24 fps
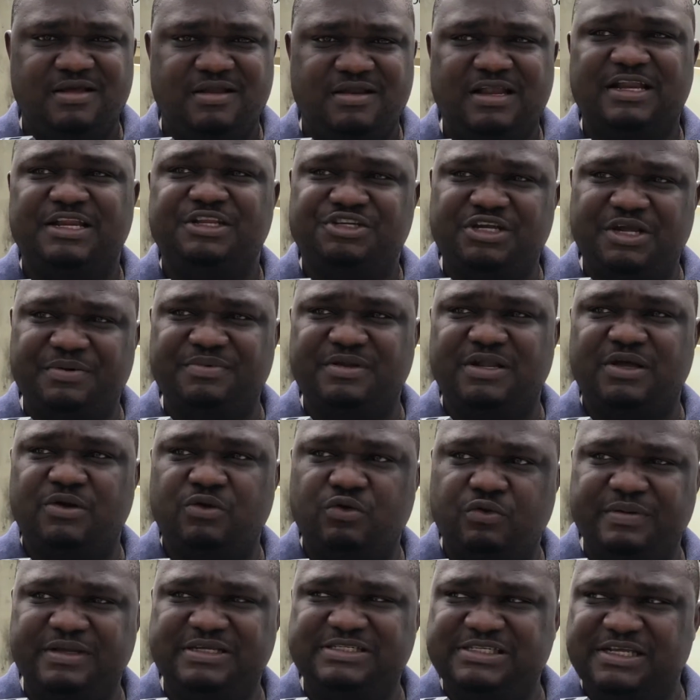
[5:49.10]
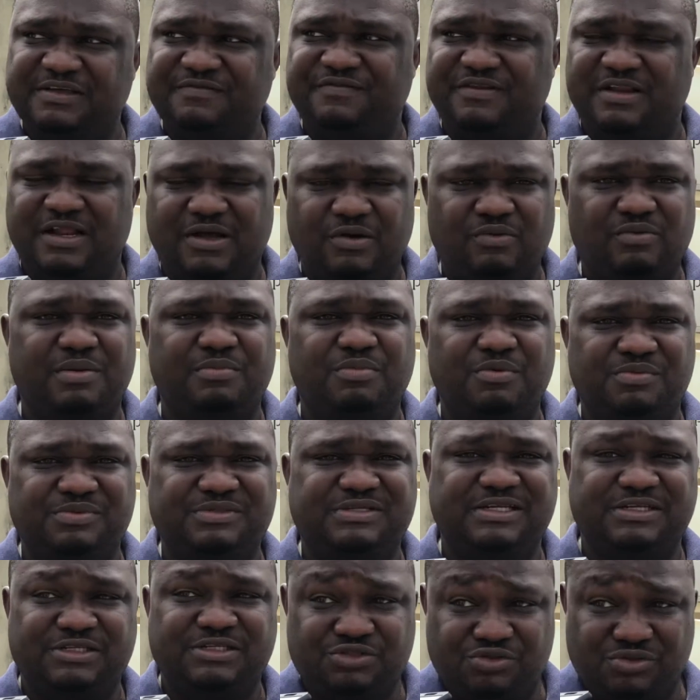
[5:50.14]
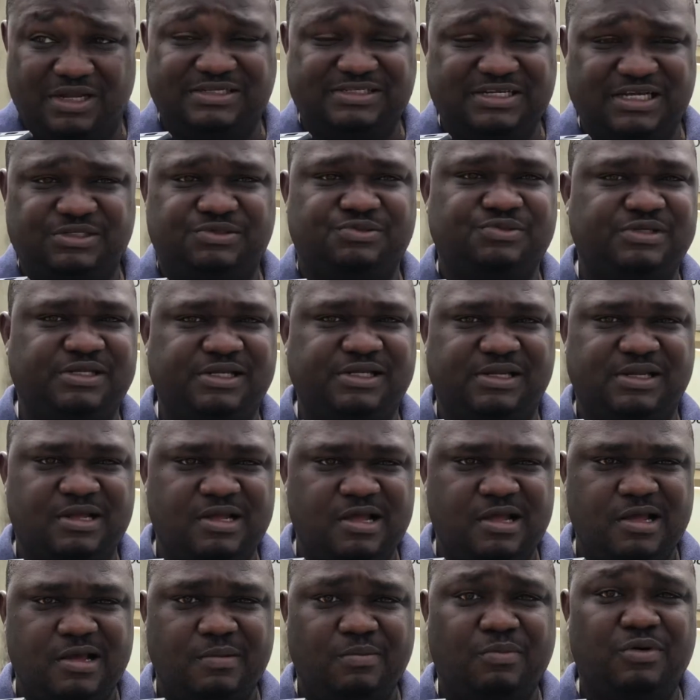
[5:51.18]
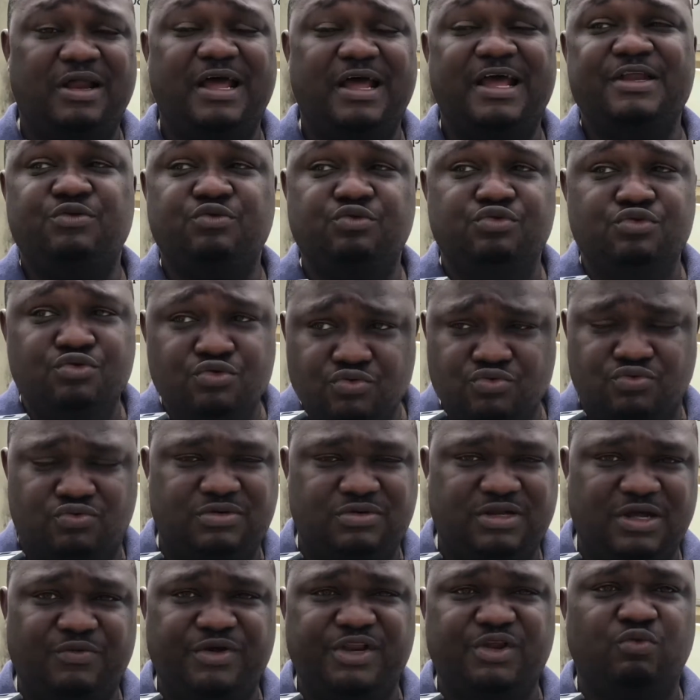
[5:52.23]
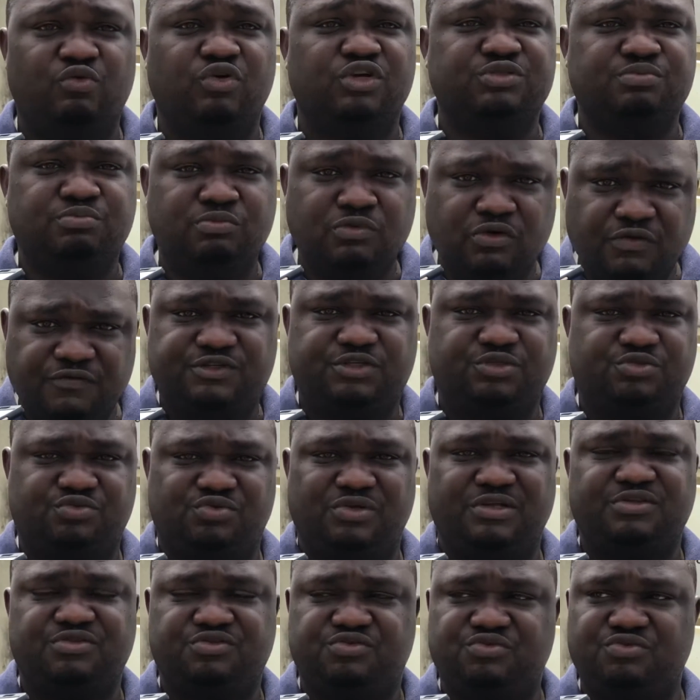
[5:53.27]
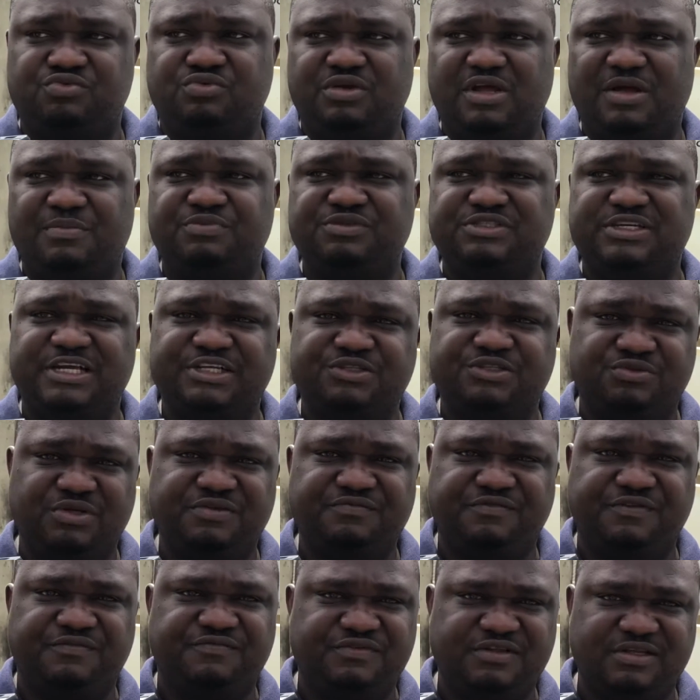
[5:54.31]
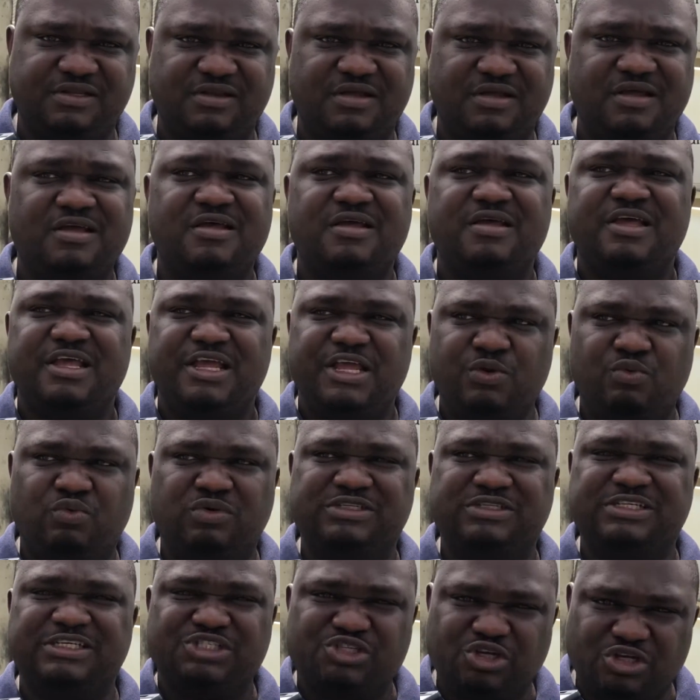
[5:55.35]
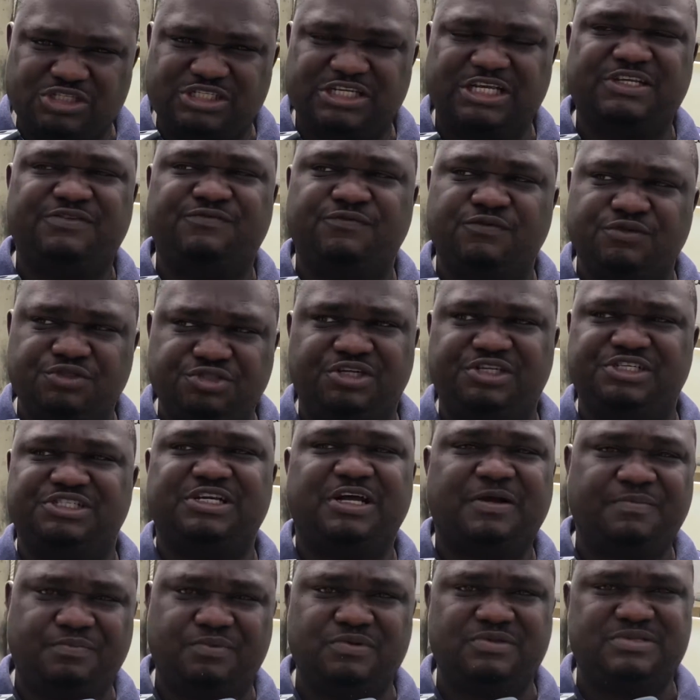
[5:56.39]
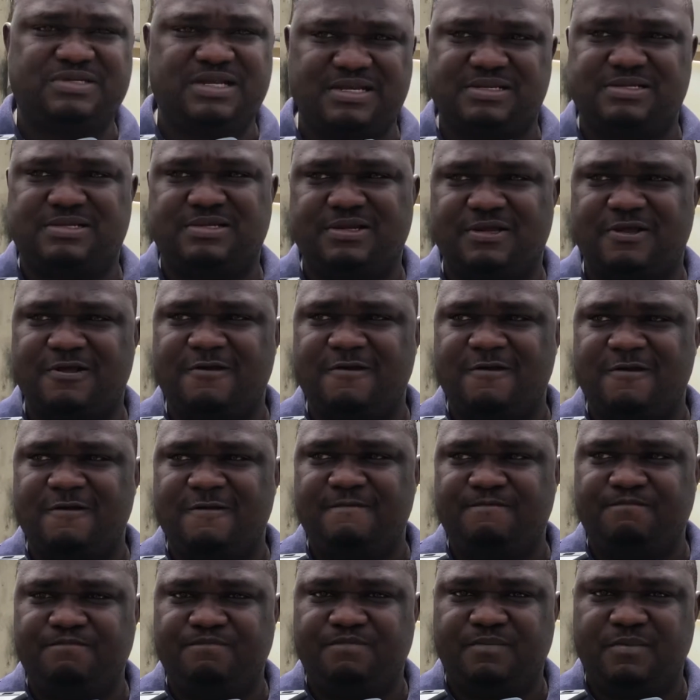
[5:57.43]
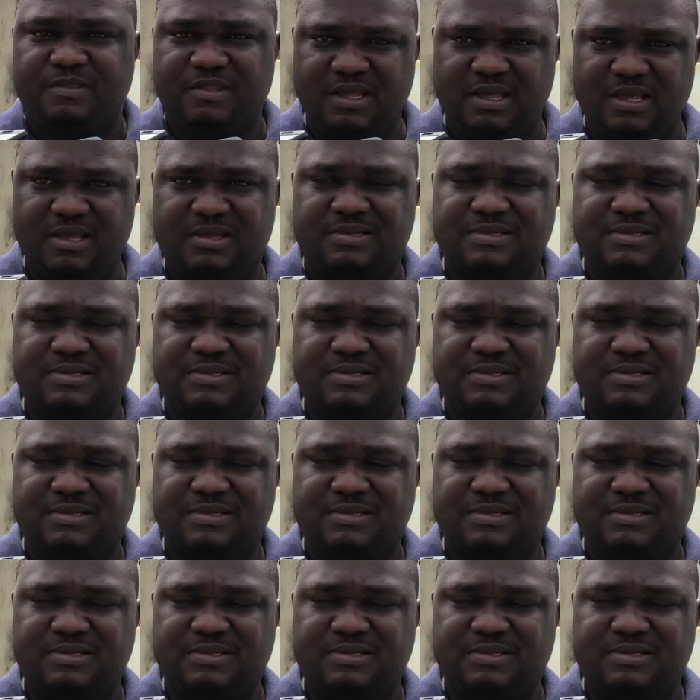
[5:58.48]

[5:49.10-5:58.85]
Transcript: that the tribunal will be safe in Akwa Ibom State as of today. But I do know that when it was moved to Abuja in 2015, it was a successful judicial process. Yes.